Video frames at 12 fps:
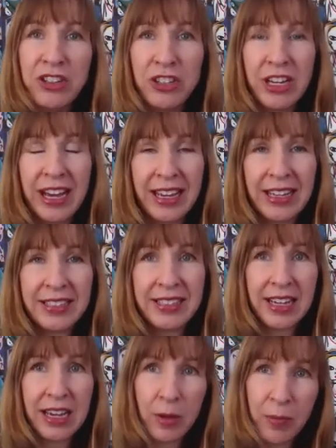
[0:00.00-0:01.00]
GIS
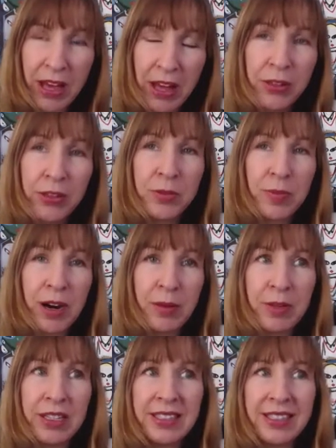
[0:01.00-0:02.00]
to help health
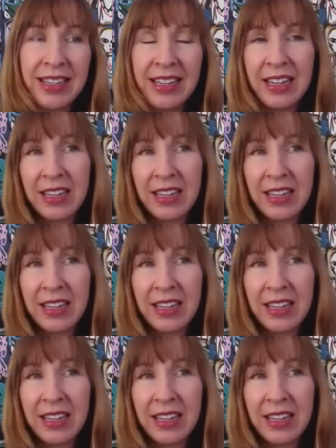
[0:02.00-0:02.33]
departments